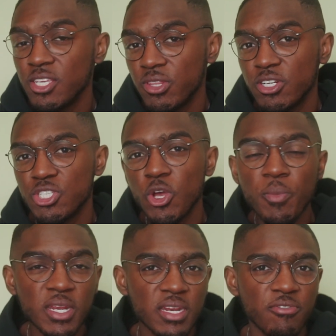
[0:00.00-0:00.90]
so there's so
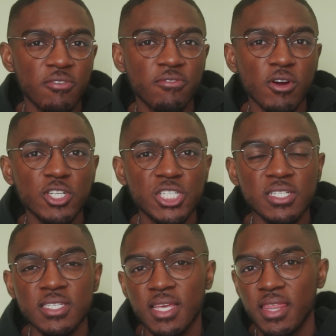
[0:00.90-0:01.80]
many different
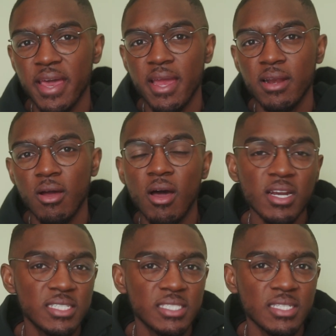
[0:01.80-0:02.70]
versions that
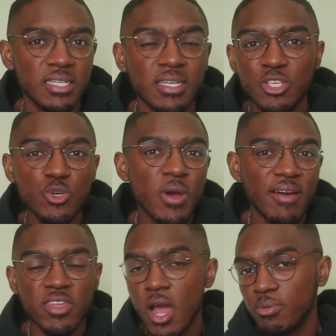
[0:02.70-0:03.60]
honestly you
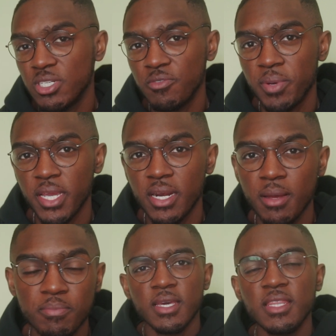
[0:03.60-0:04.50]
have the option of picking
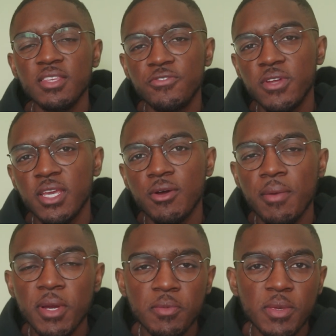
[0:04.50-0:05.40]
up. In this video,
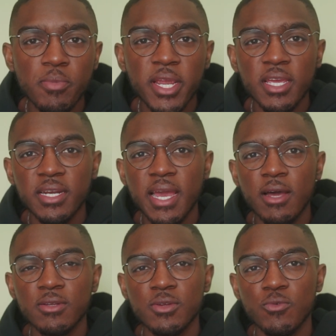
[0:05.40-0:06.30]
I'm gonna be breaking
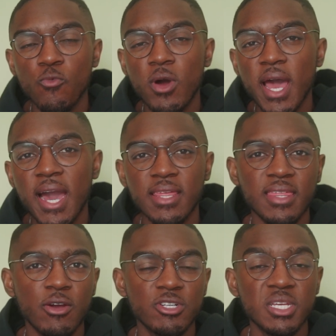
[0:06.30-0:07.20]
down what I
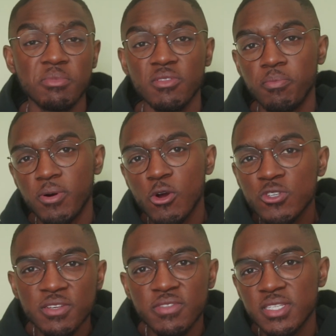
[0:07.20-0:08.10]
think are some of the
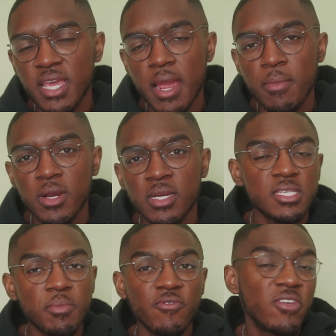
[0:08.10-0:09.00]
pros of this camera,
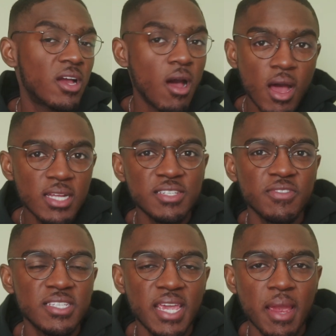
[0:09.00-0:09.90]
some of the cons of
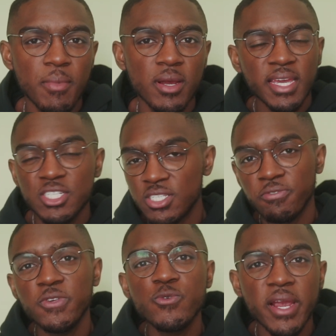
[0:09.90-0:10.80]
this camera, and just a
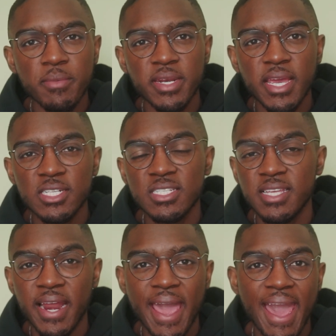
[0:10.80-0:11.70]
few recommendations
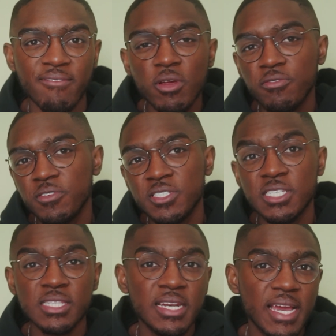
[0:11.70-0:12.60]
that I have if this
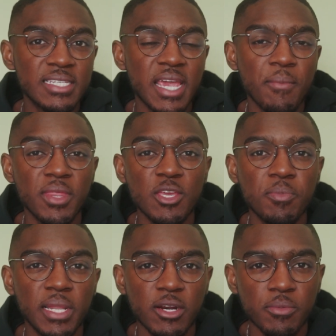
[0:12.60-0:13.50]
is the next camera that you
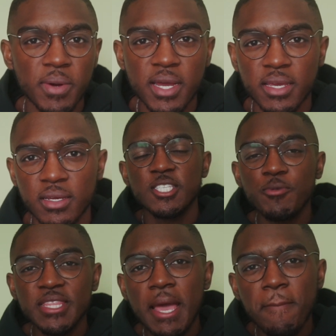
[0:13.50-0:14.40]
plan on buying. So
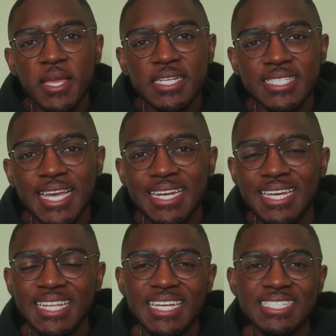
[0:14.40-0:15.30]
with that being
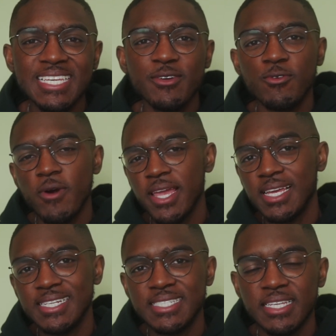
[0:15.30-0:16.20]
said, let's get
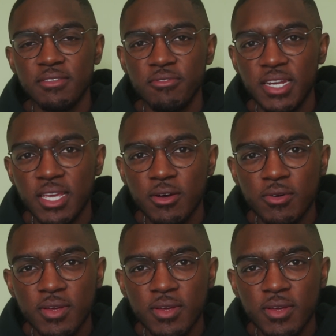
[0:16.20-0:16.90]
right into the video.